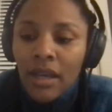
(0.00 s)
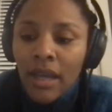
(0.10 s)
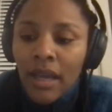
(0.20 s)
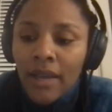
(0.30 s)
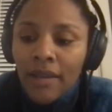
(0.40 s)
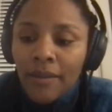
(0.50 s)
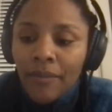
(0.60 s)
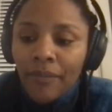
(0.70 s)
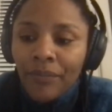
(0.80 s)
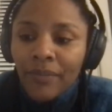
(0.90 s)
And
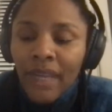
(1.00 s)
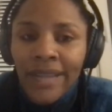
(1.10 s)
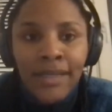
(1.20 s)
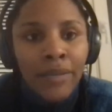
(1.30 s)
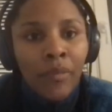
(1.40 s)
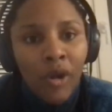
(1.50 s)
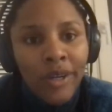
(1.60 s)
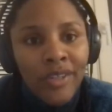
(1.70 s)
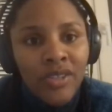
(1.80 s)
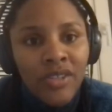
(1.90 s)
is it
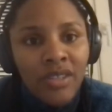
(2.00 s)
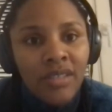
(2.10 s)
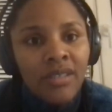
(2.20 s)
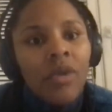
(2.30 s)
more to just,